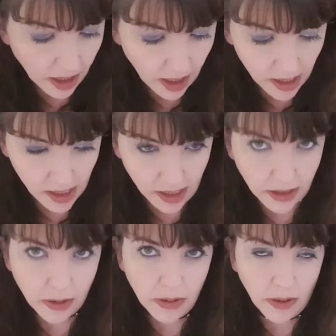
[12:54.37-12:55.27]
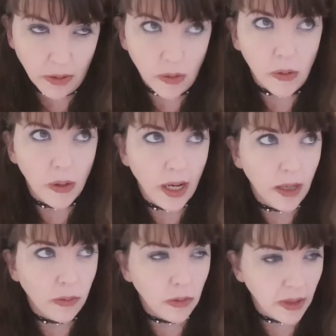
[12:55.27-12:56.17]
I don't know. I
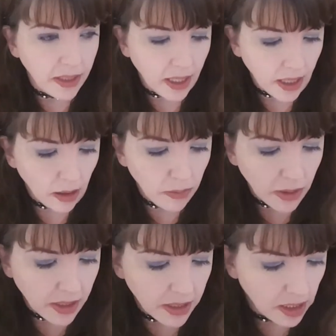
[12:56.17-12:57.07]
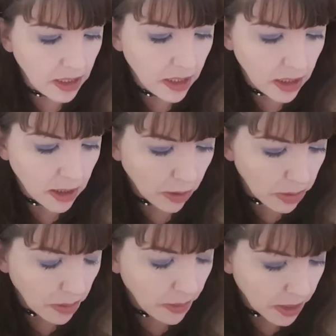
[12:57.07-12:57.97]
will work that out and put it in the
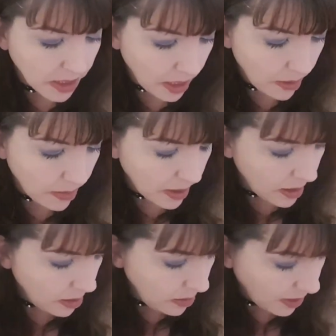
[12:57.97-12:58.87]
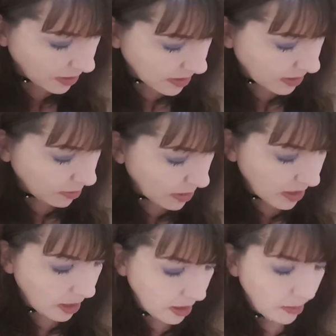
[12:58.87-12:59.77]
description box down below because it will
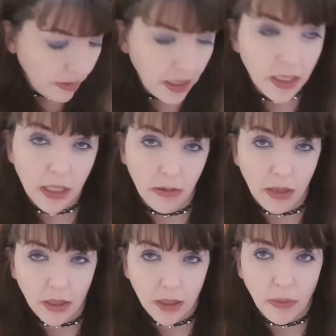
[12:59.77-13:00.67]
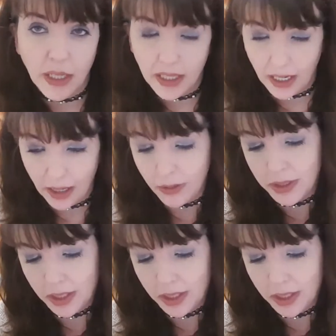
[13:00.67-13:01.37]
take me too long to work that out.